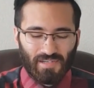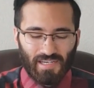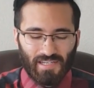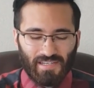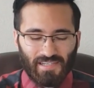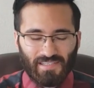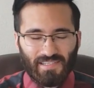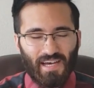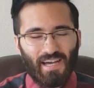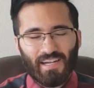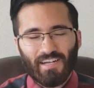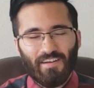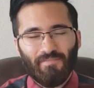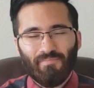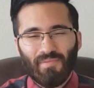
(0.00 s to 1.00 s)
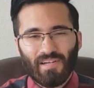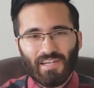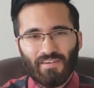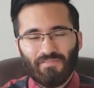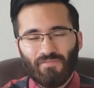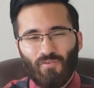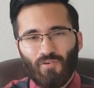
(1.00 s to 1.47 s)
it is not enough money
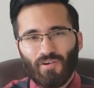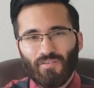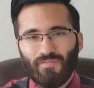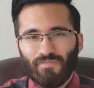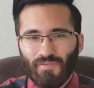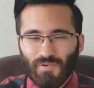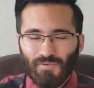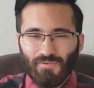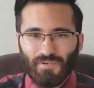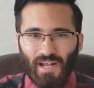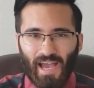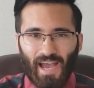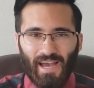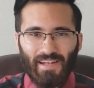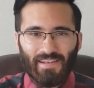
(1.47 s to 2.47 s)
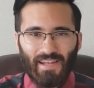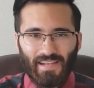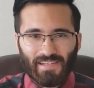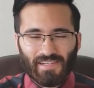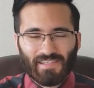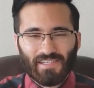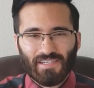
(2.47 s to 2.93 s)
for food and
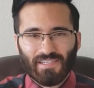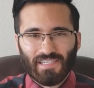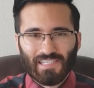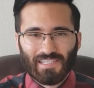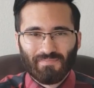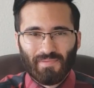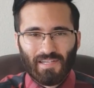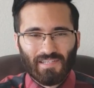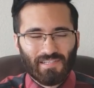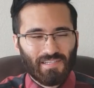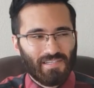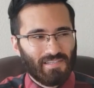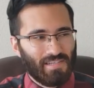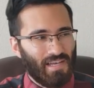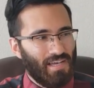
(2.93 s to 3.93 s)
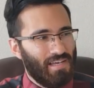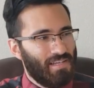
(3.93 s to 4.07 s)
necessary expenses